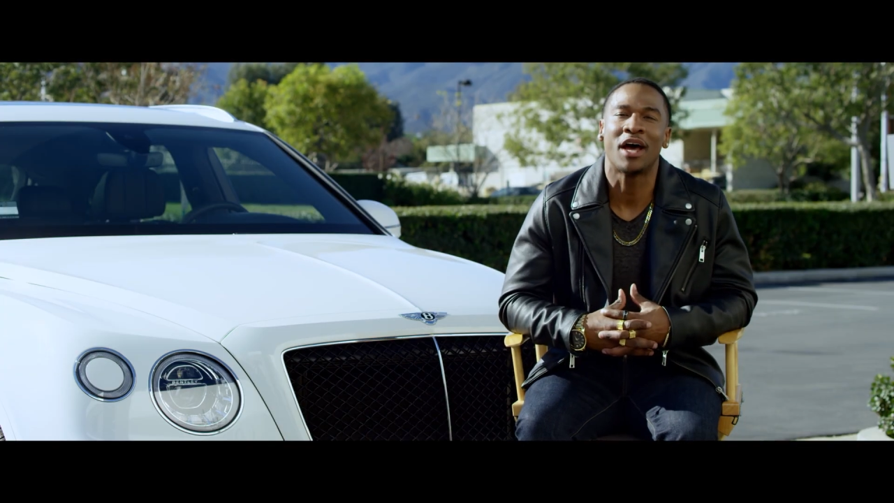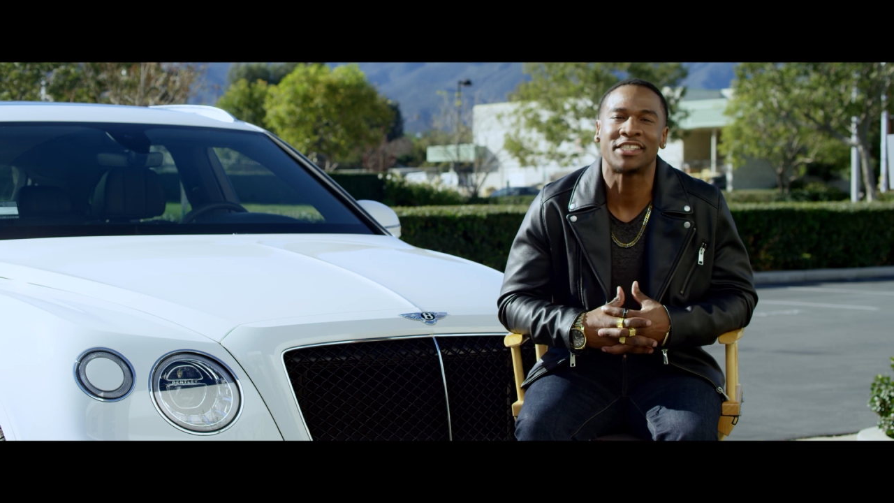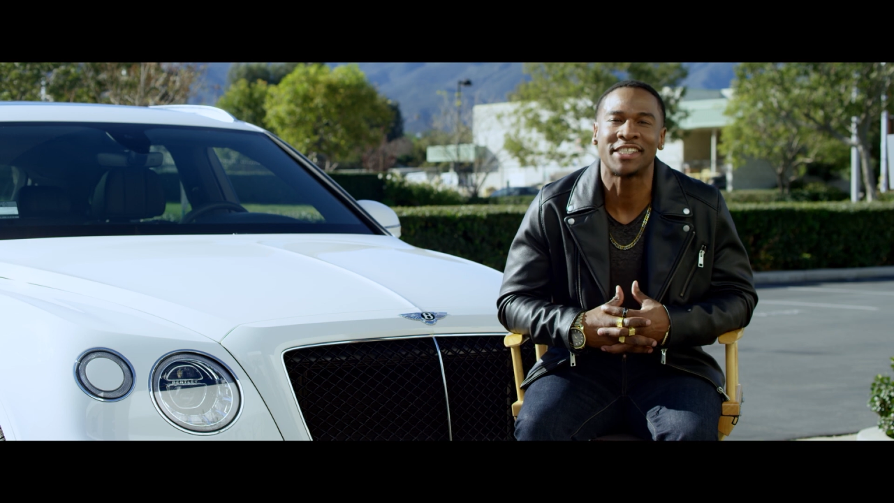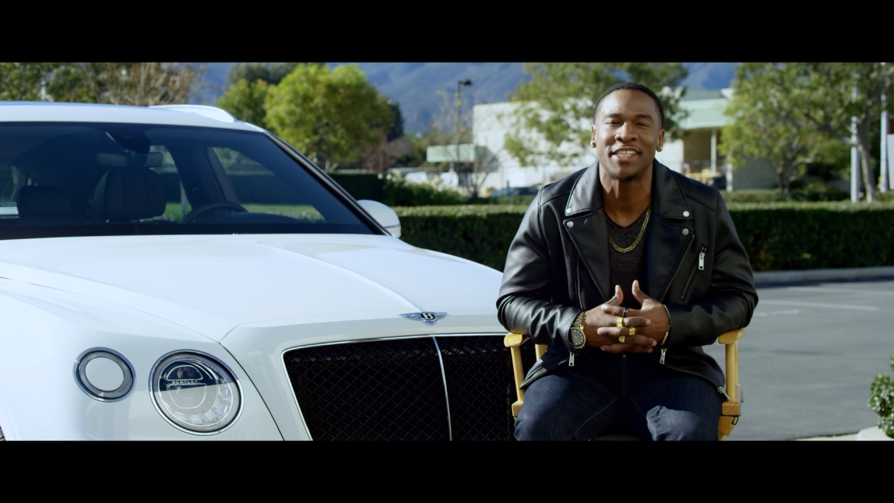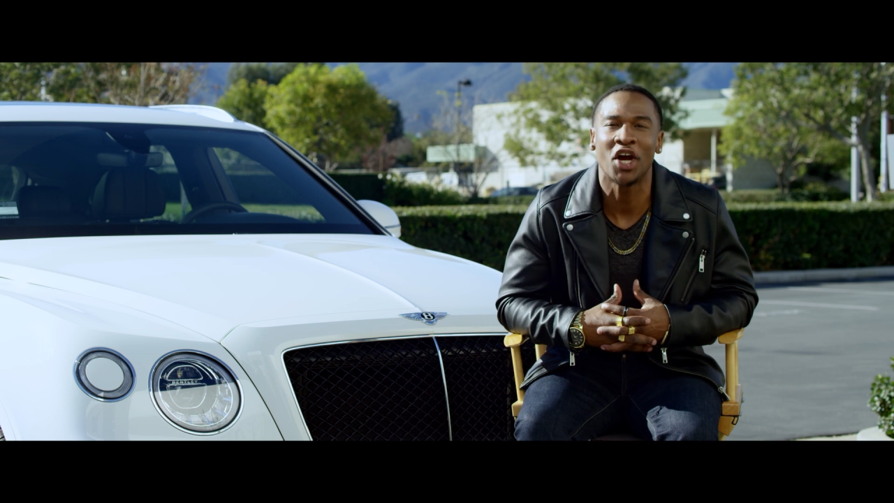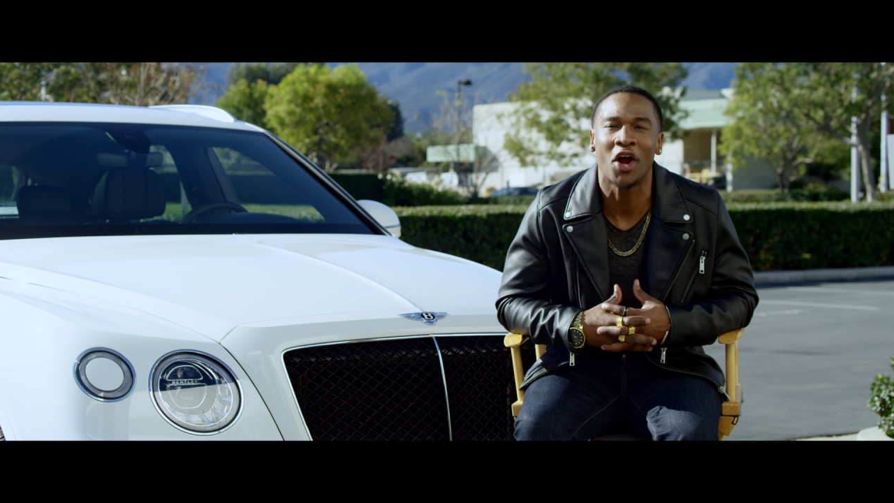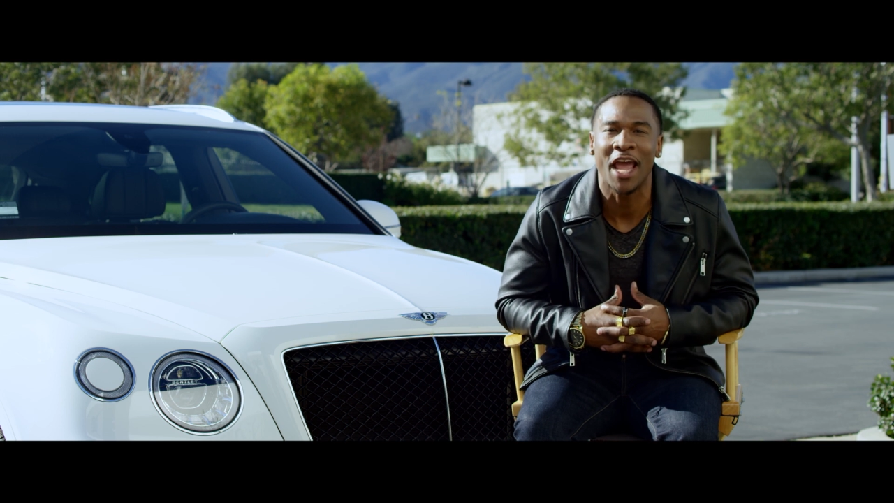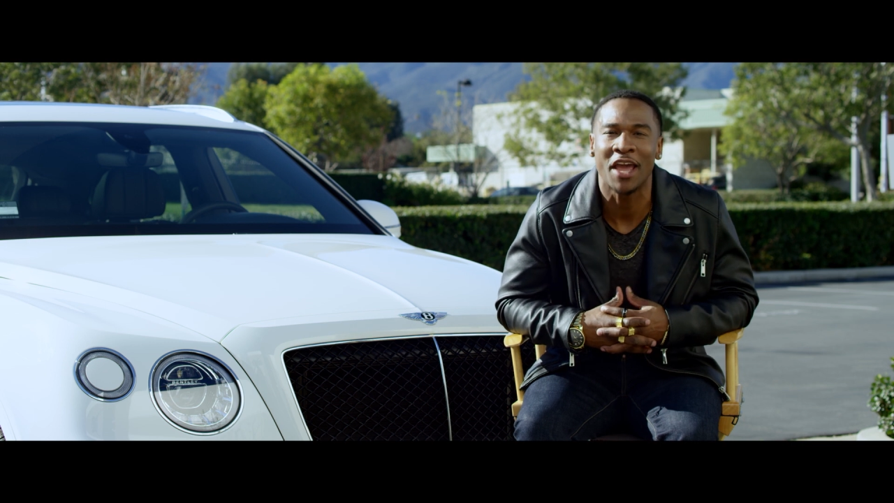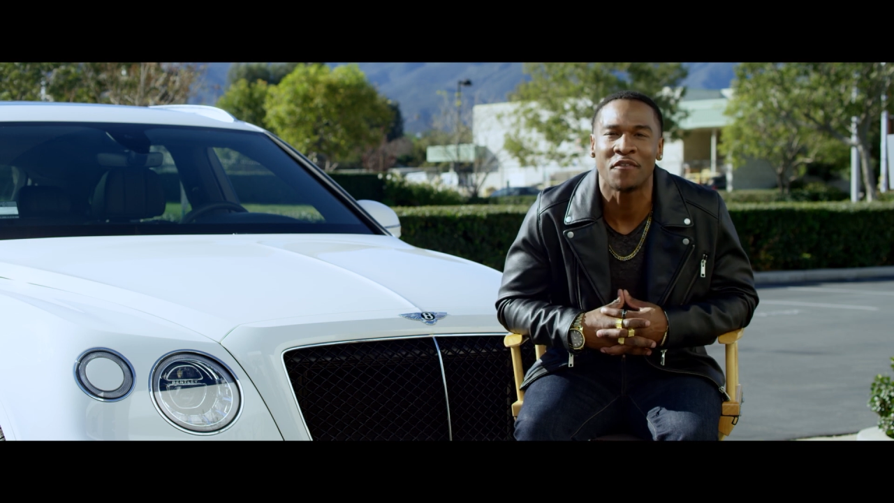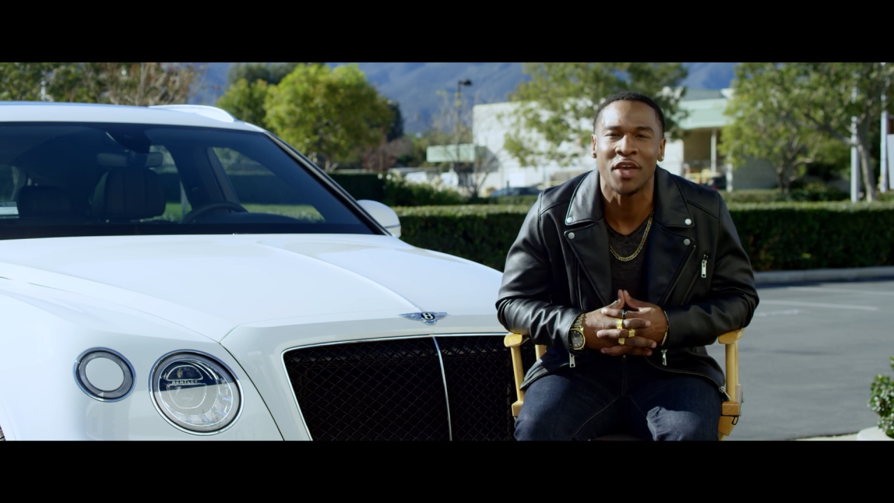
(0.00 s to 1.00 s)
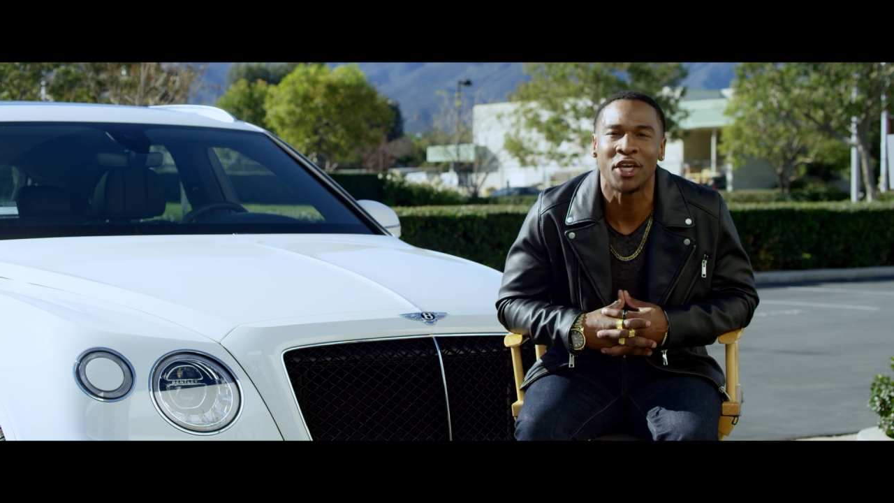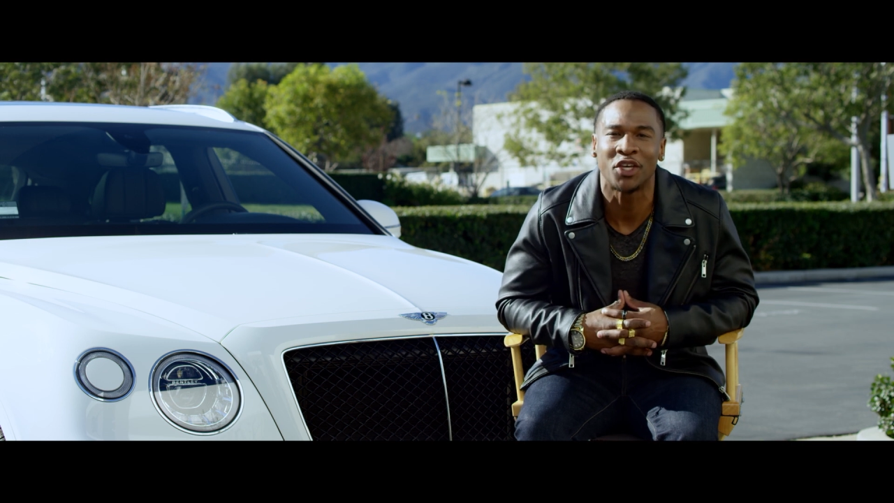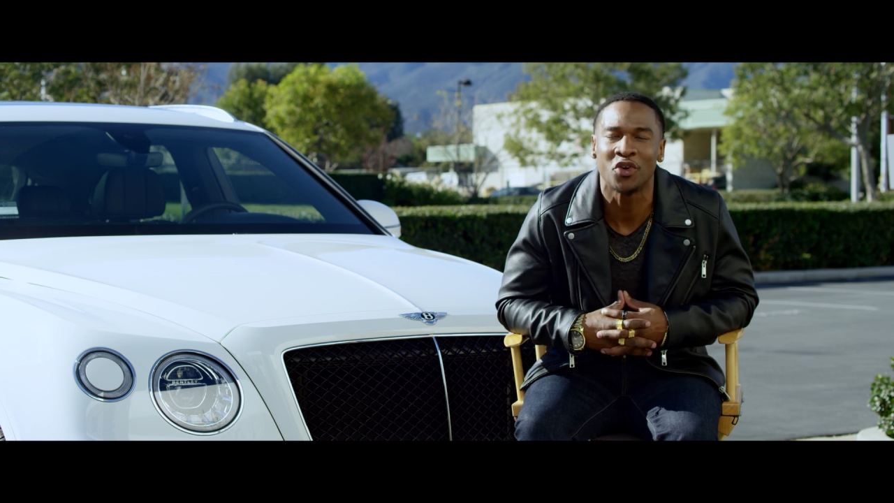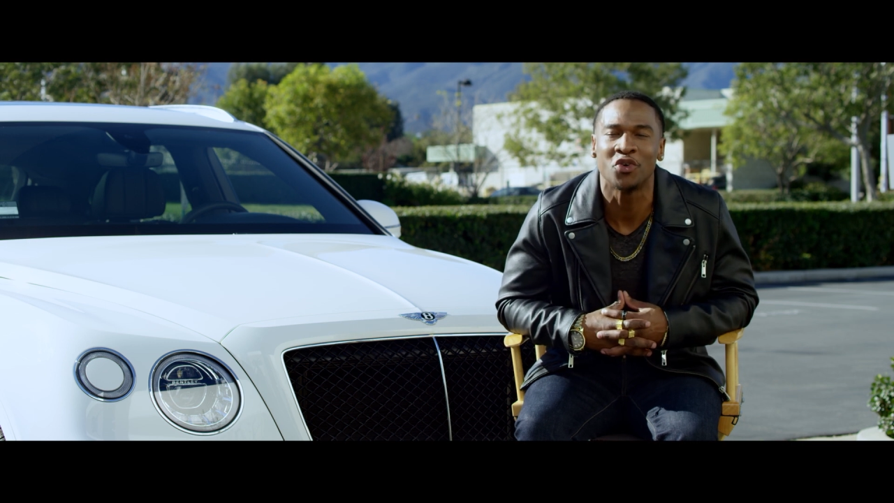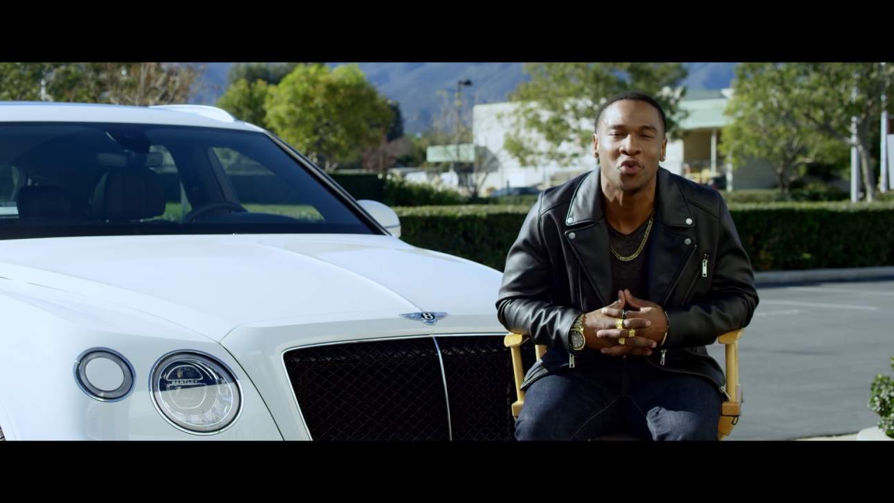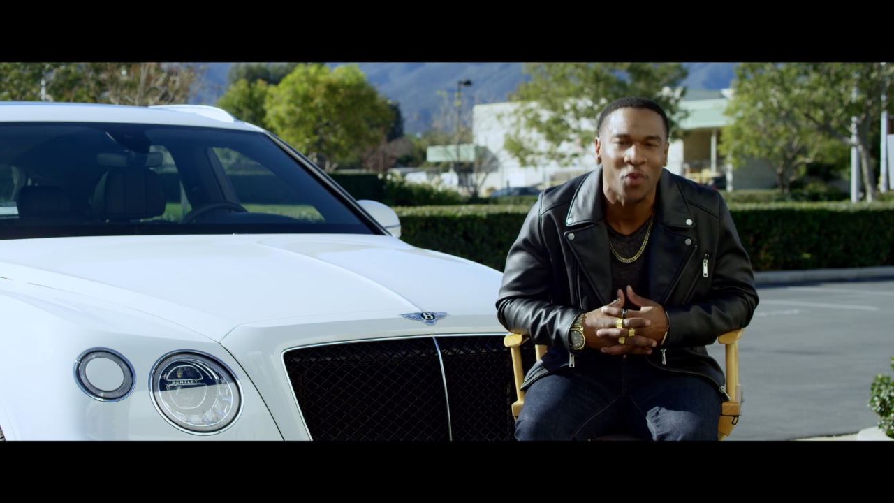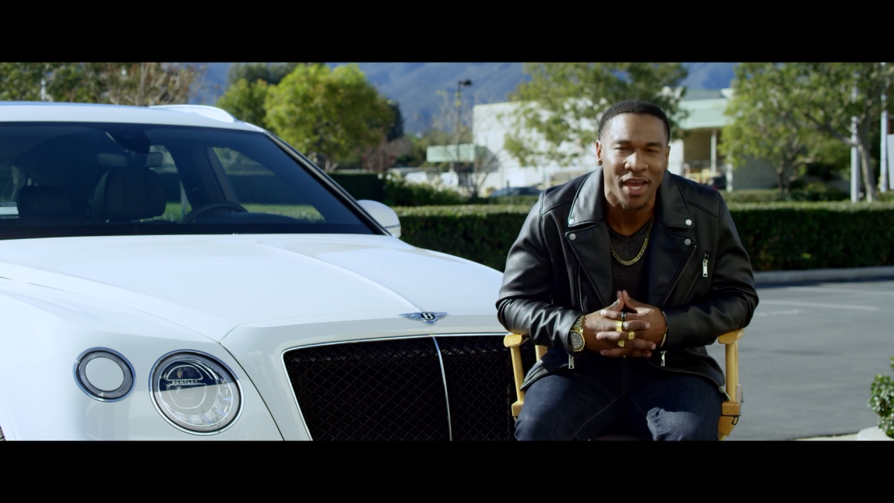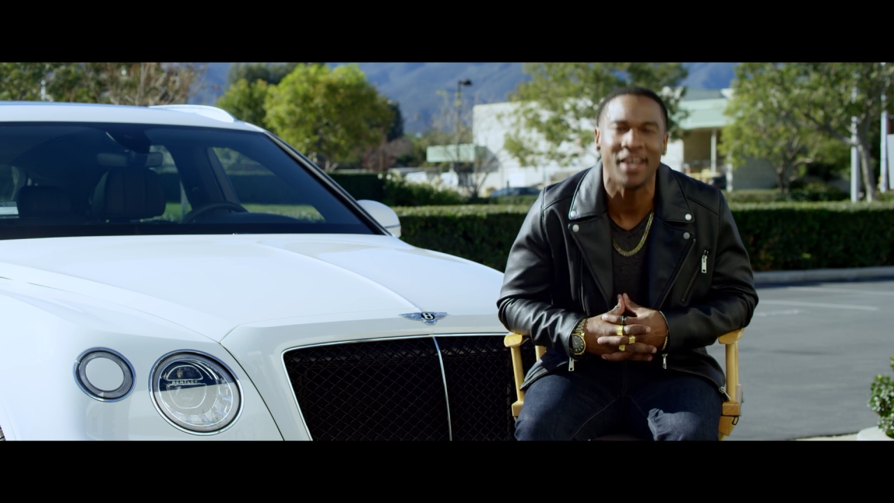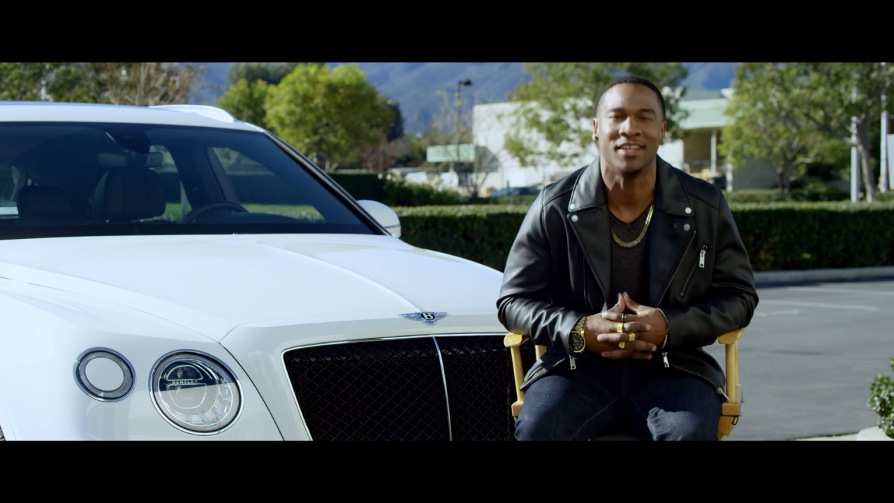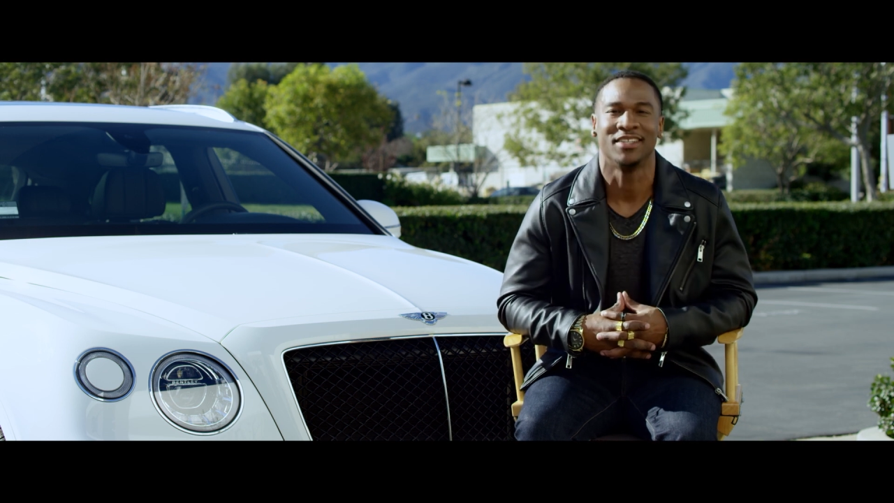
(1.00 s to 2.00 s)
That's
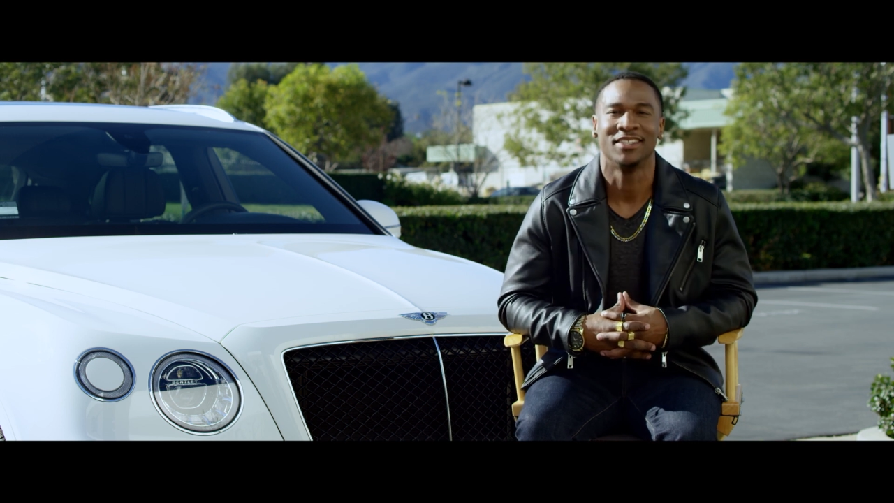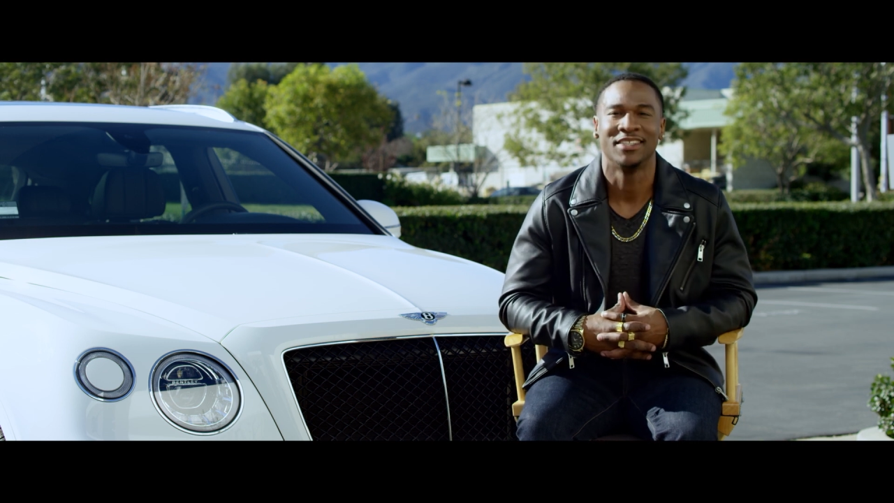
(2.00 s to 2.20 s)
TravQue.